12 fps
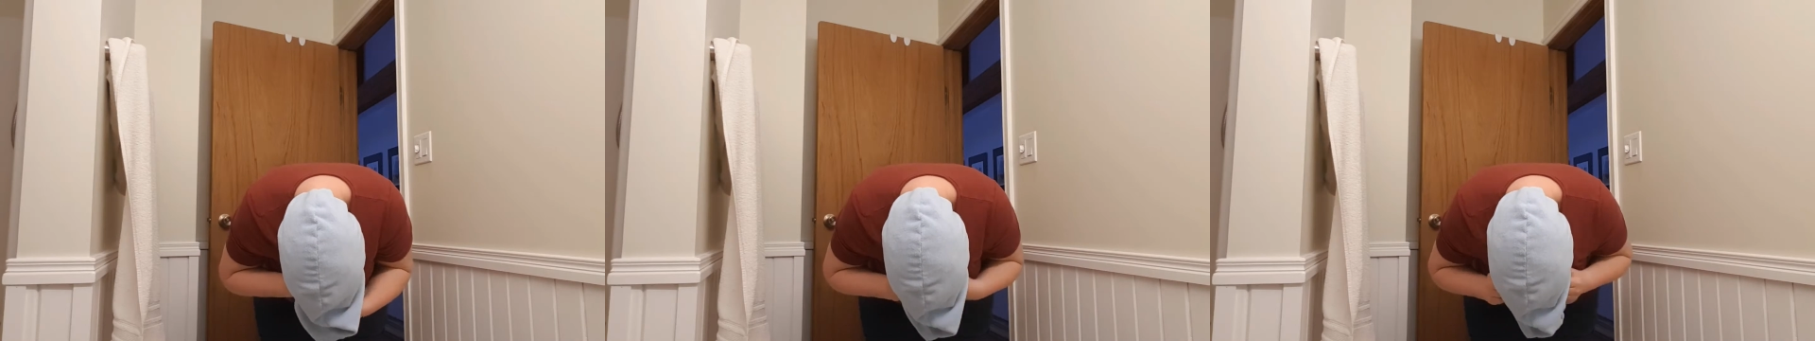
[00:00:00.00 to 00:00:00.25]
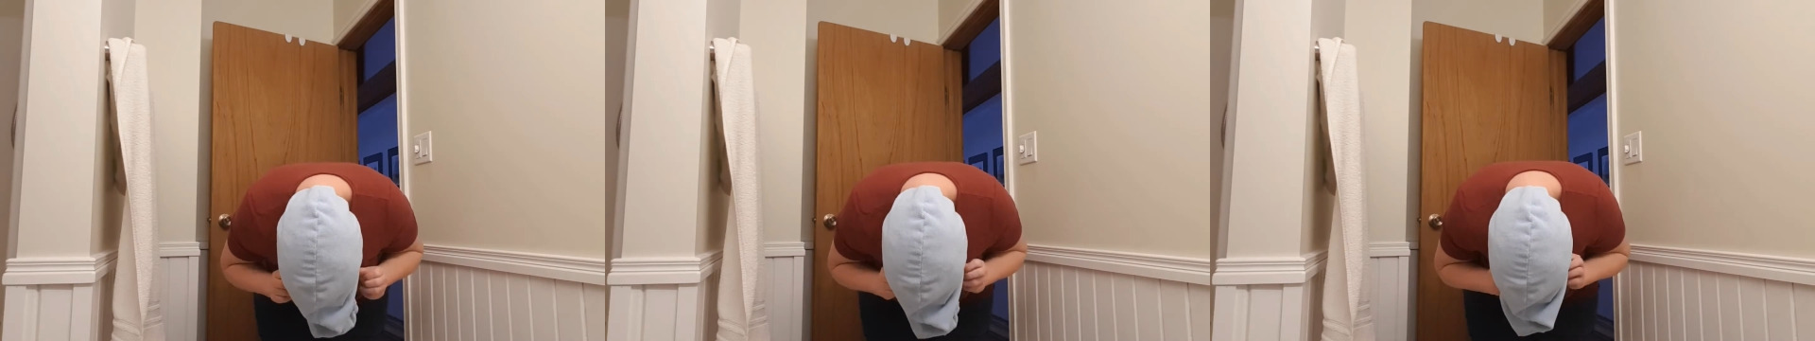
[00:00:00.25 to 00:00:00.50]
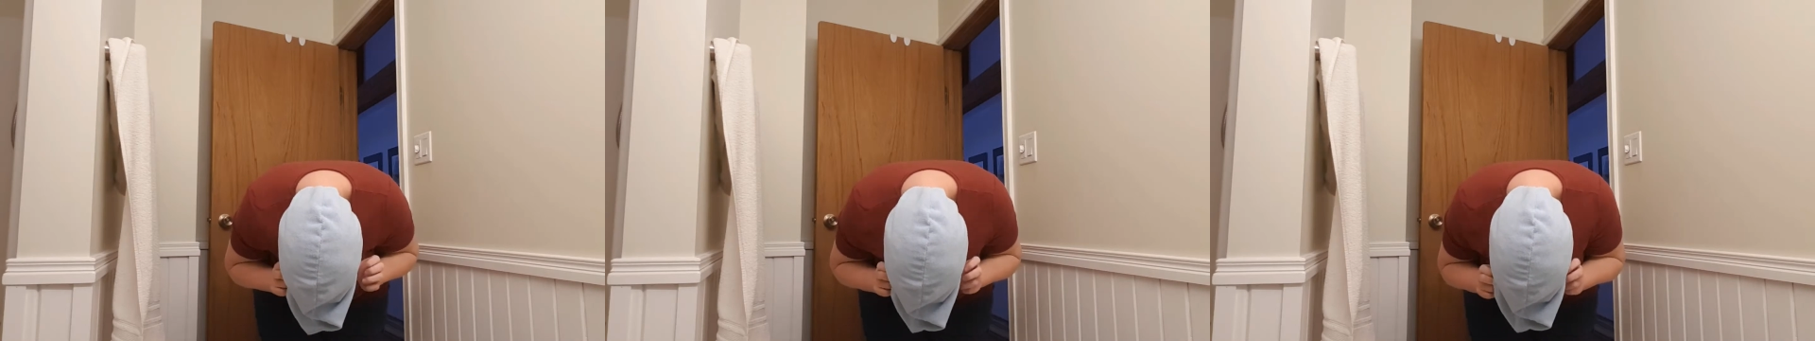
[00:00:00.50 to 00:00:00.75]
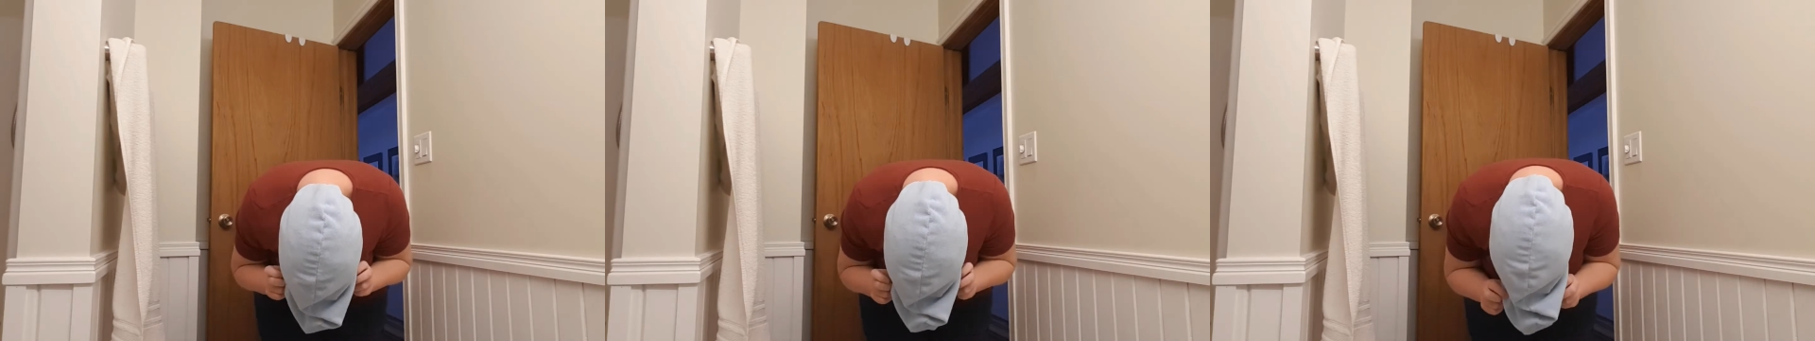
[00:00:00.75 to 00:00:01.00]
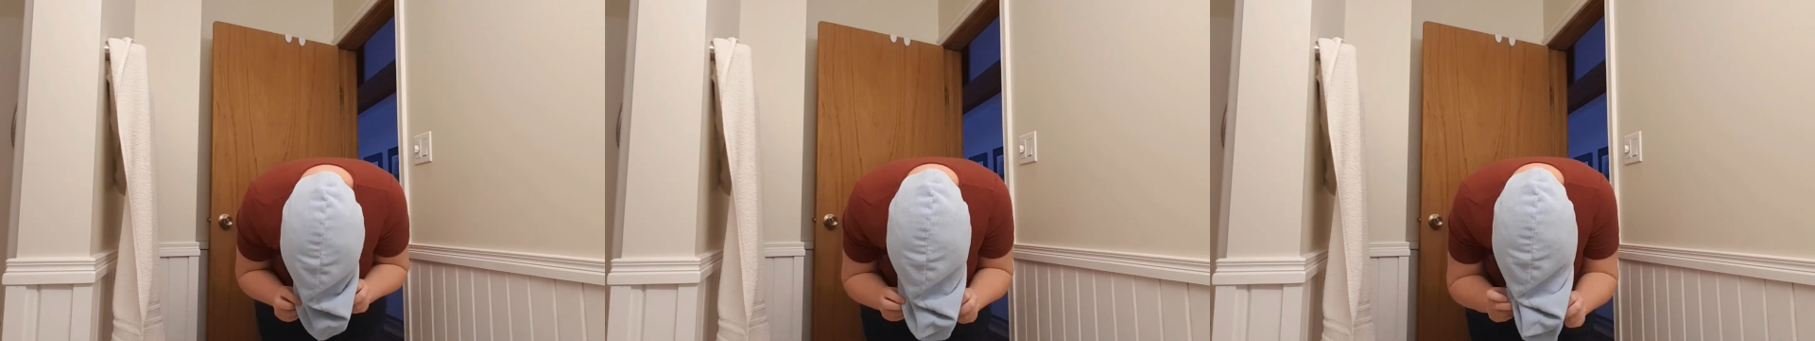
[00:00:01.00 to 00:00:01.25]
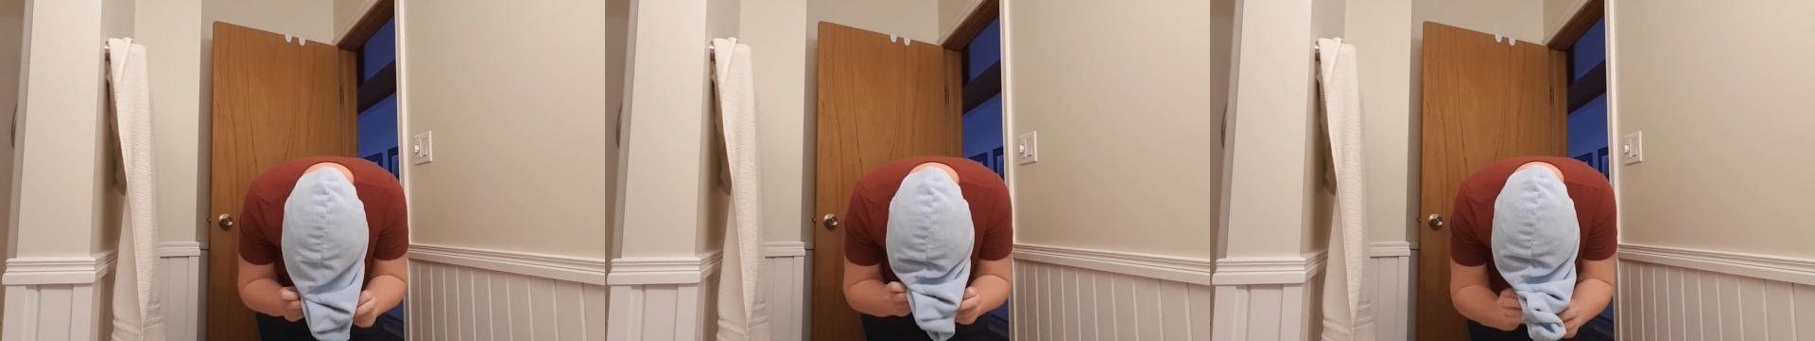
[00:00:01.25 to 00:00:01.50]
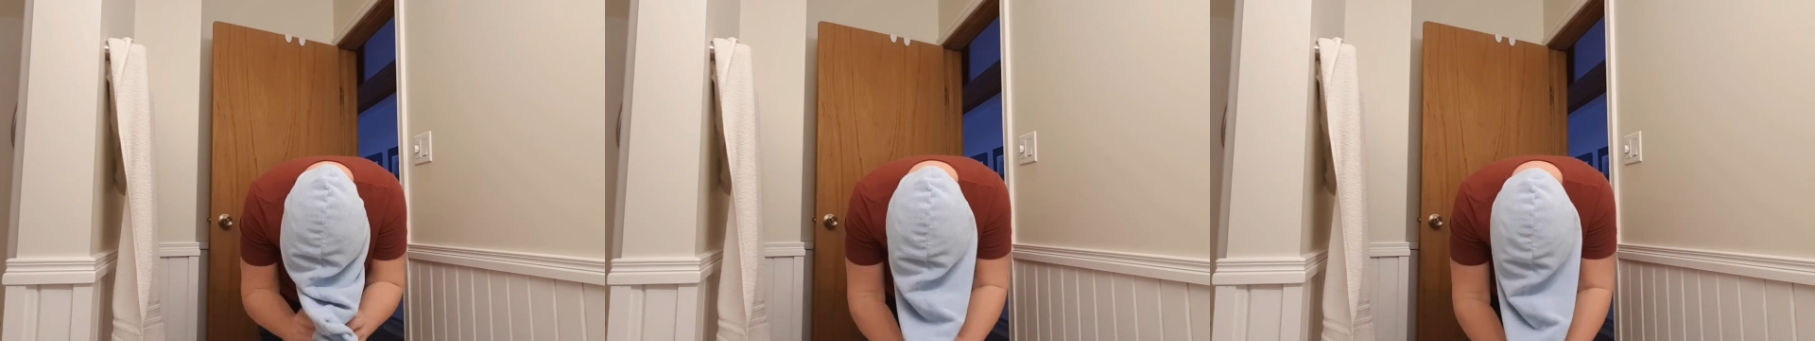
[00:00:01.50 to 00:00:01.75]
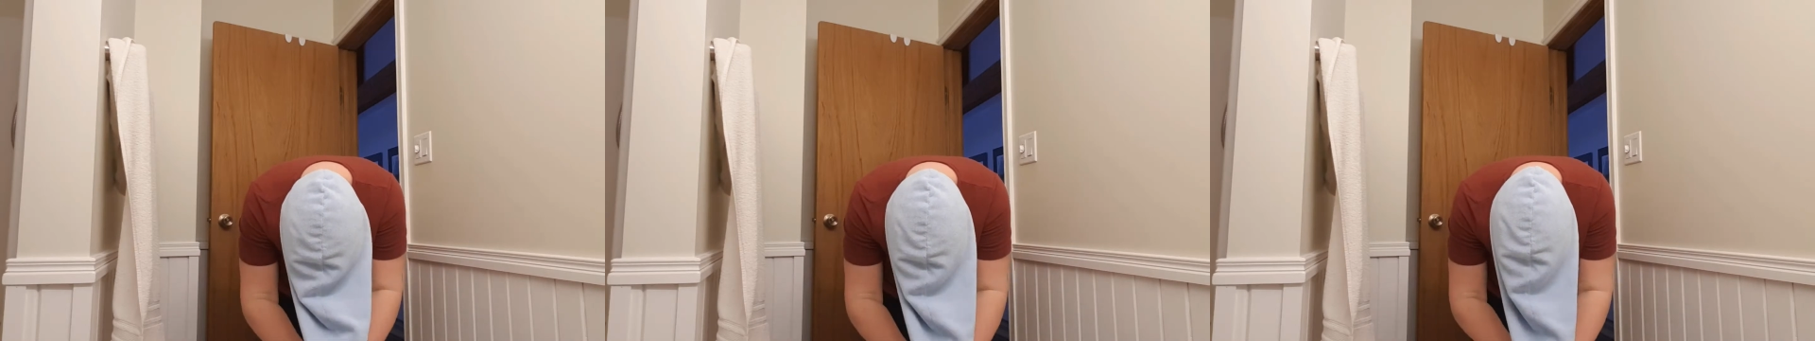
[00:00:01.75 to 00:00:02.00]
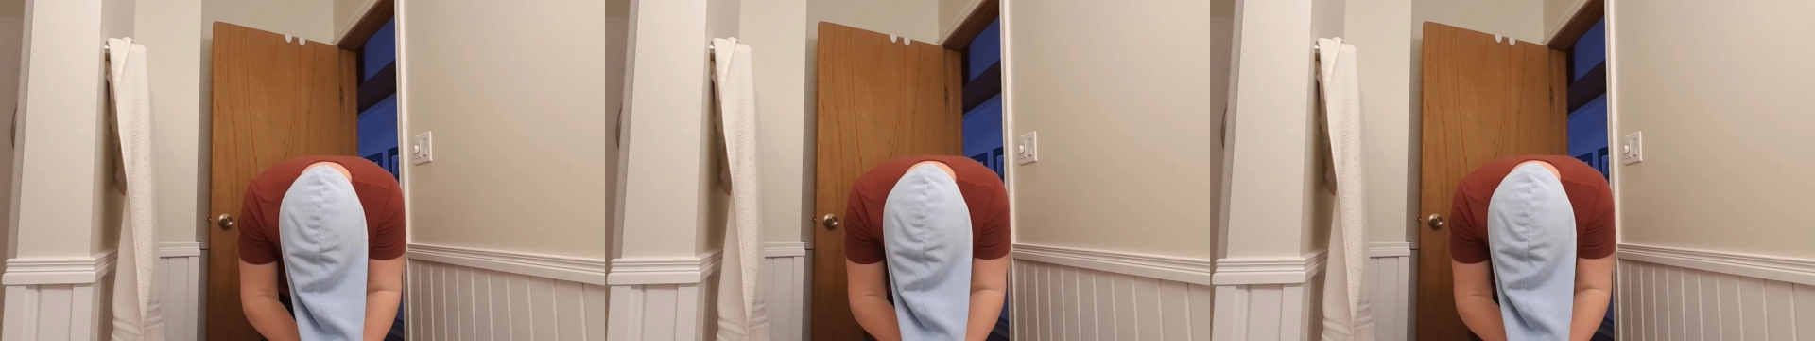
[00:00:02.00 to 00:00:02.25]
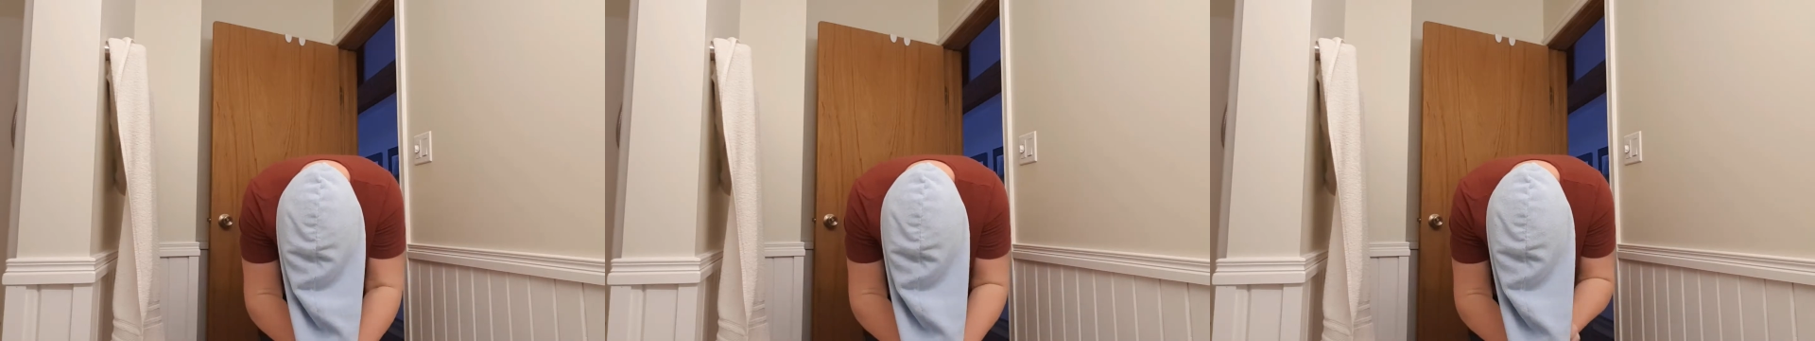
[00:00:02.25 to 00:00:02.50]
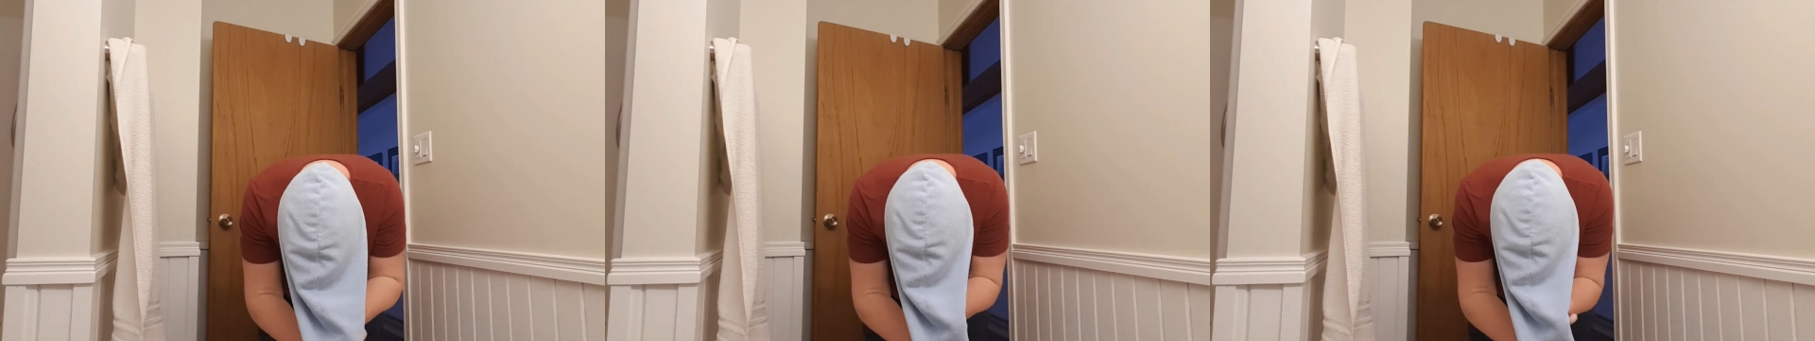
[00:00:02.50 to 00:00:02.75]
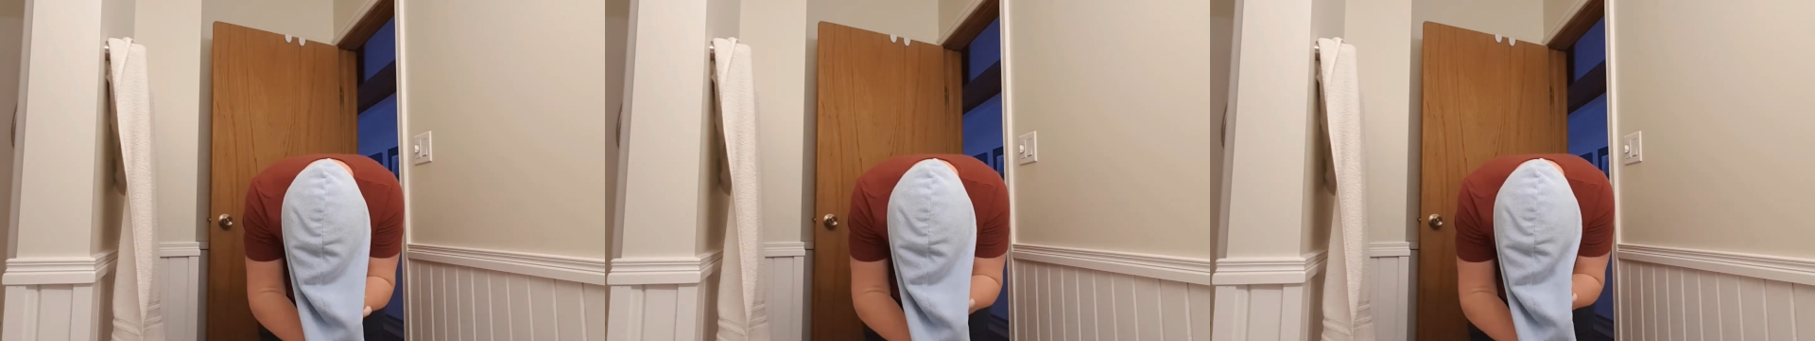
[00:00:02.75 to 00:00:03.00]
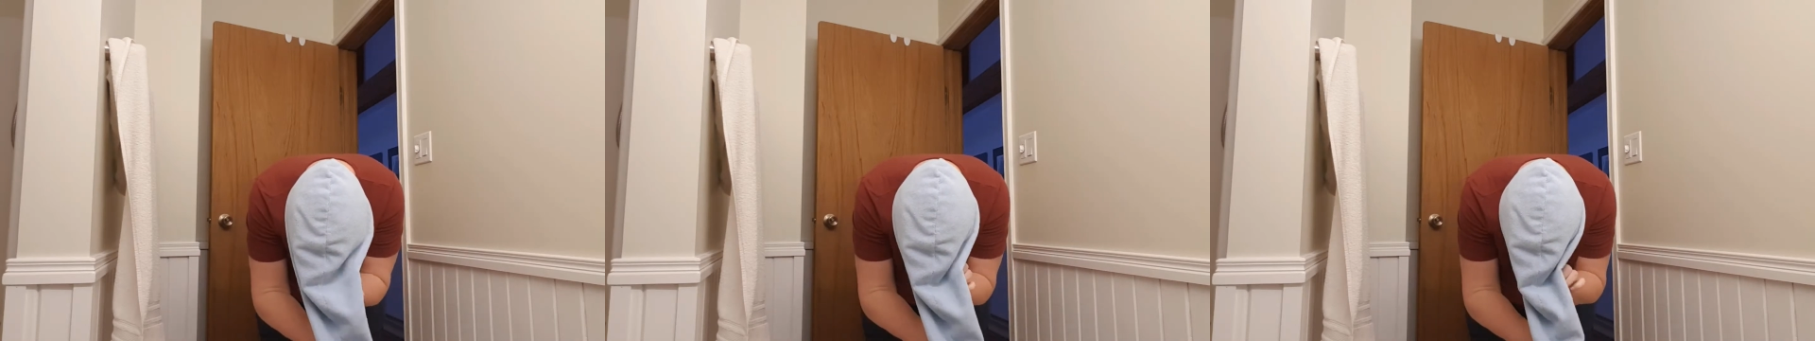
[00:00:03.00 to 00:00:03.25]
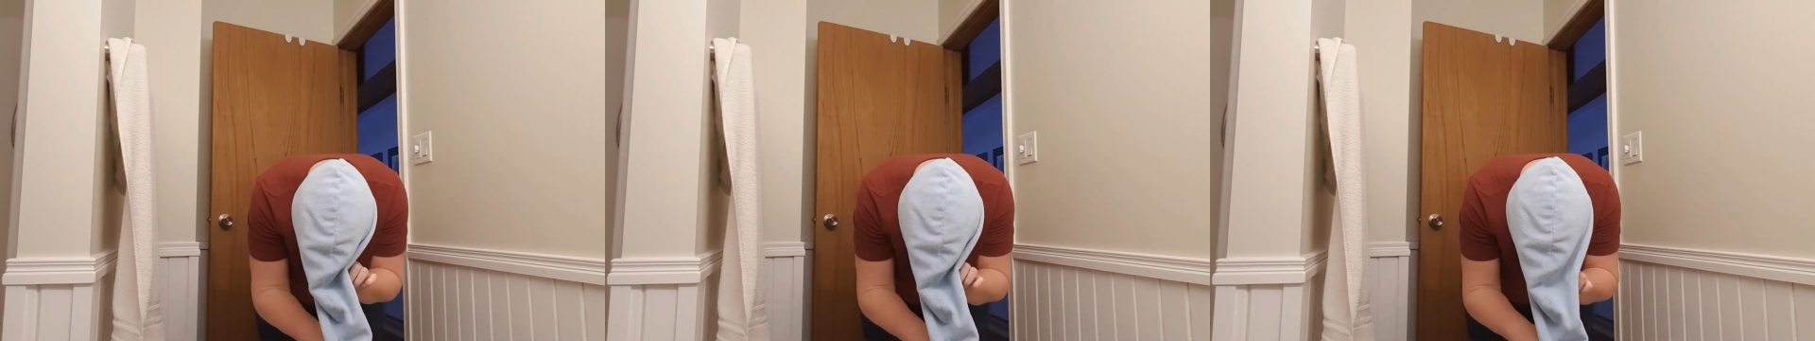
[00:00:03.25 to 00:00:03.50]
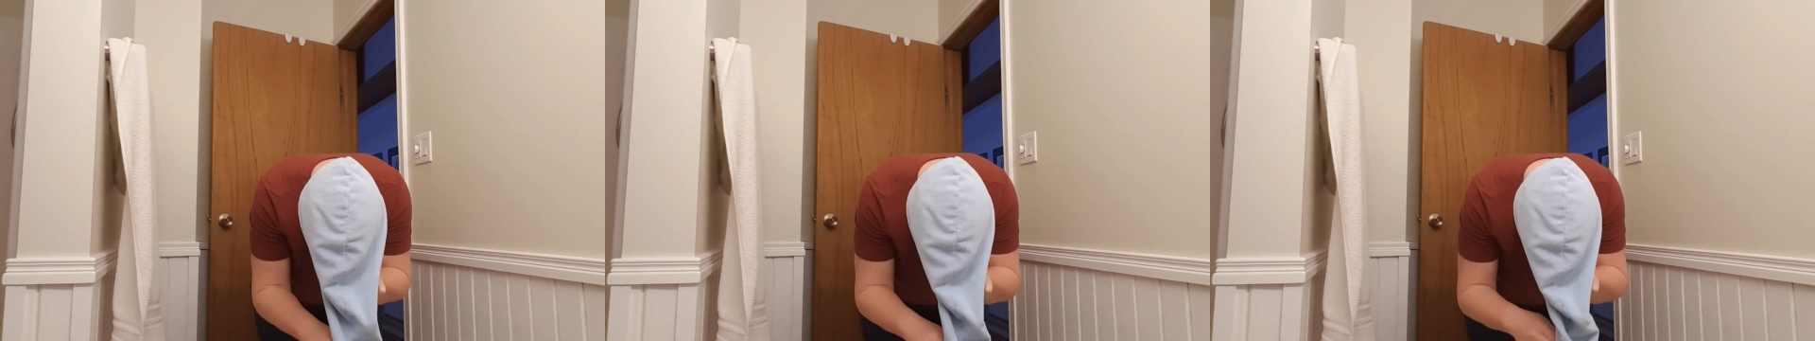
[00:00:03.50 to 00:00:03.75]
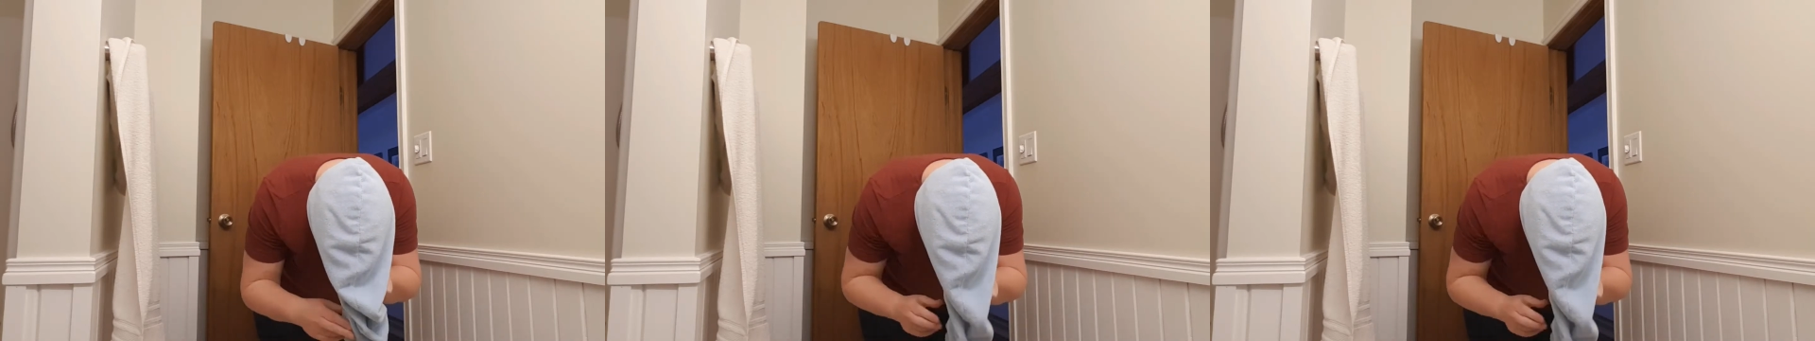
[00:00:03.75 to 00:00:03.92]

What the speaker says: [unreadable: no face in view]